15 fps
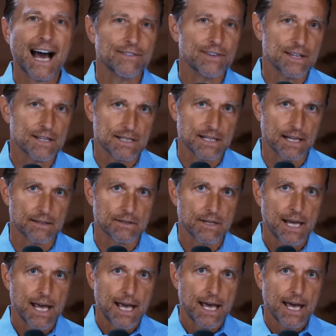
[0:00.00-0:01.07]
obvious things.
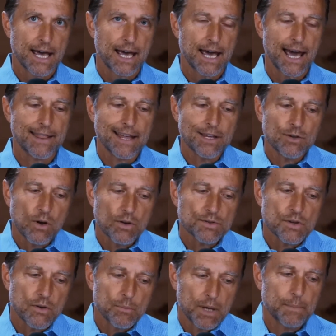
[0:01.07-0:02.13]
And then you
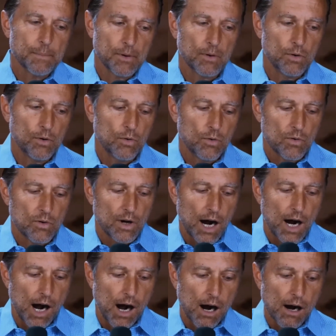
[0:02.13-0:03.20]
also have people who
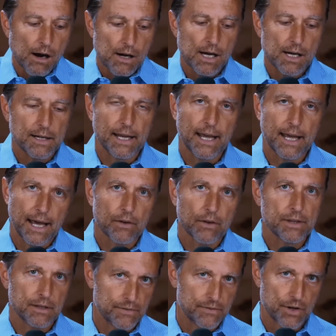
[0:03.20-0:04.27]
are on a
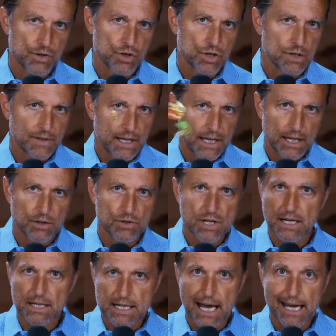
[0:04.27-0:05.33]
healthy version of the
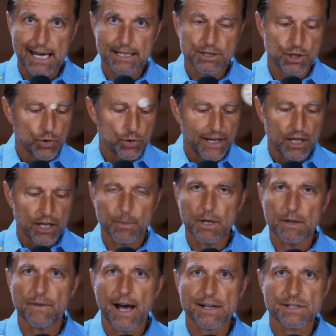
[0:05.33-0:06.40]
ketogenic diet to doing
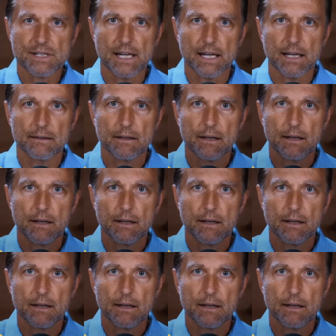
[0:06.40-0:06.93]
intermittent fasting